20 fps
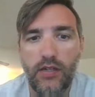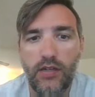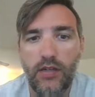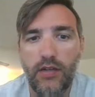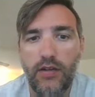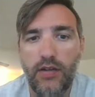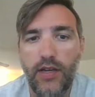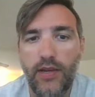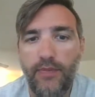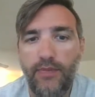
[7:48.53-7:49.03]

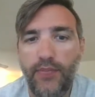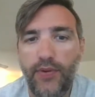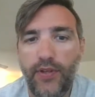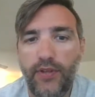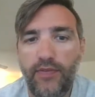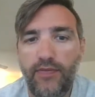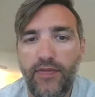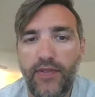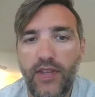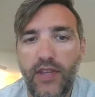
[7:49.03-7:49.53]
All right,
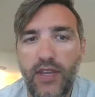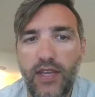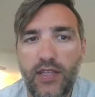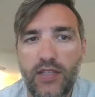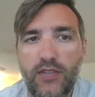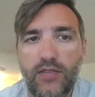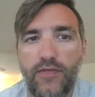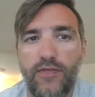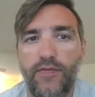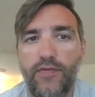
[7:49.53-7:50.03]
but the
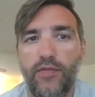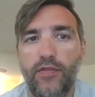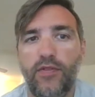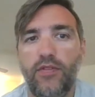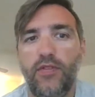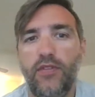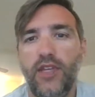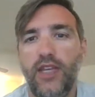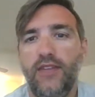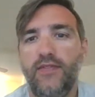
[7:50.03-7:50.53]
answer for
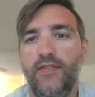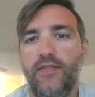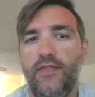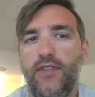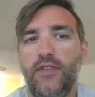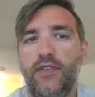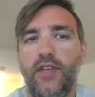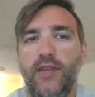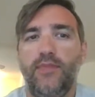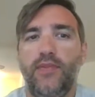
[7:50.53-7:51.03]
the leaves, if
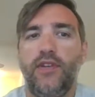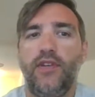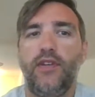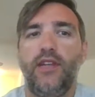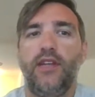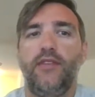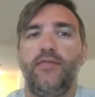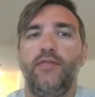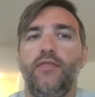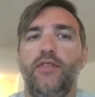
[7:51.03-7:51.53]
you type it in
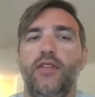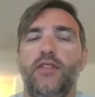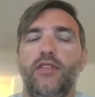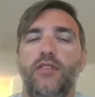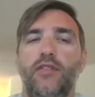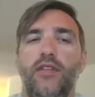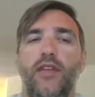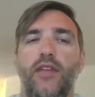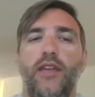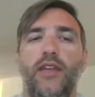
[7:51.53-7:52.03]
after, that's
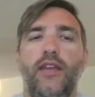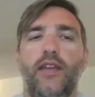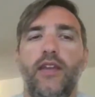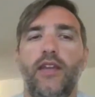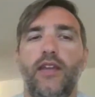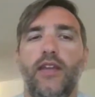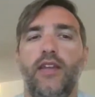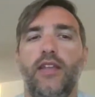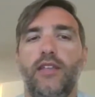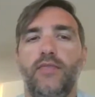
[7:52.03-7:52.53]
okay.
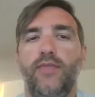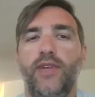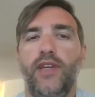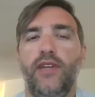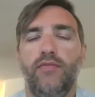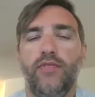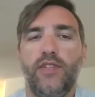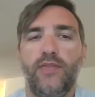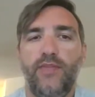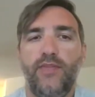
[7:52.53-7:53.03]
The
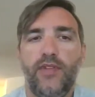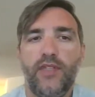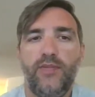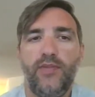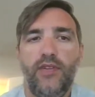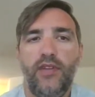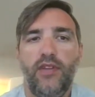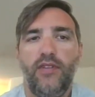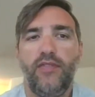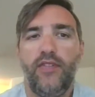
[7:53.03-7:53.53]
main
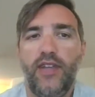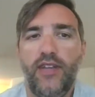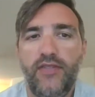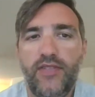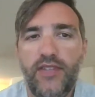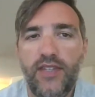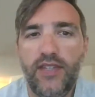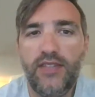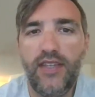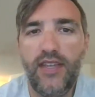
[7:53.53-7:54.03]
responsibility of the
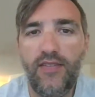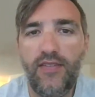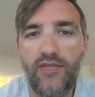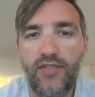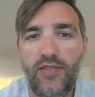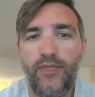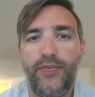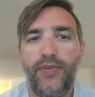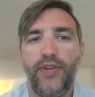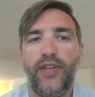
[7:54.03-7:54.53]
leaves is it gives
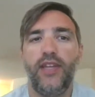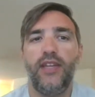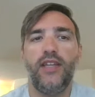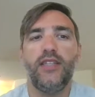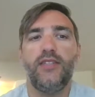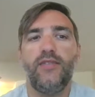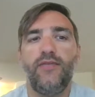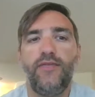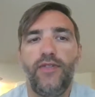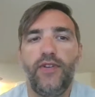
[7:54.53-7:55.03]
the plant
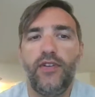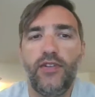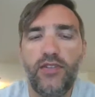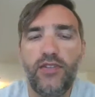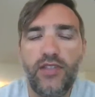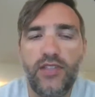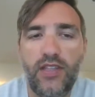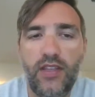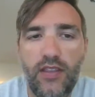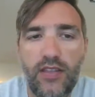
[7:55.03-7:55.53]
its
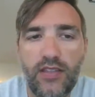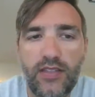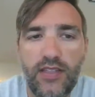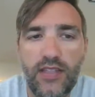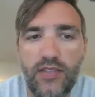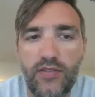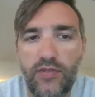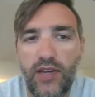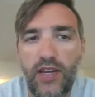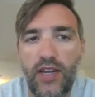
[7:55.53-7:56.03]

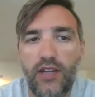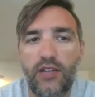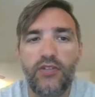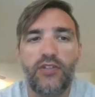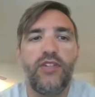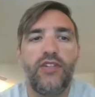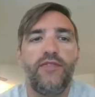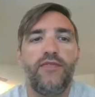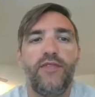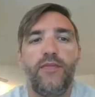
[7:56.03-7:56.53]
photosynthesis or
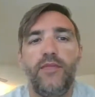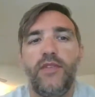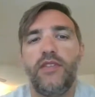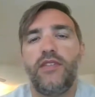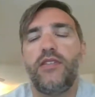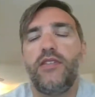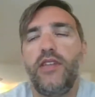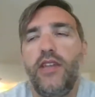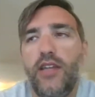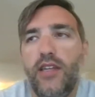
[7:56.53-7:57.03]
energy from the
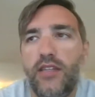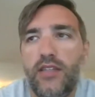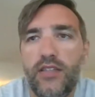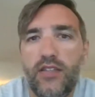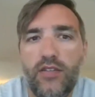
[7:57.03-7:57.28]
sun.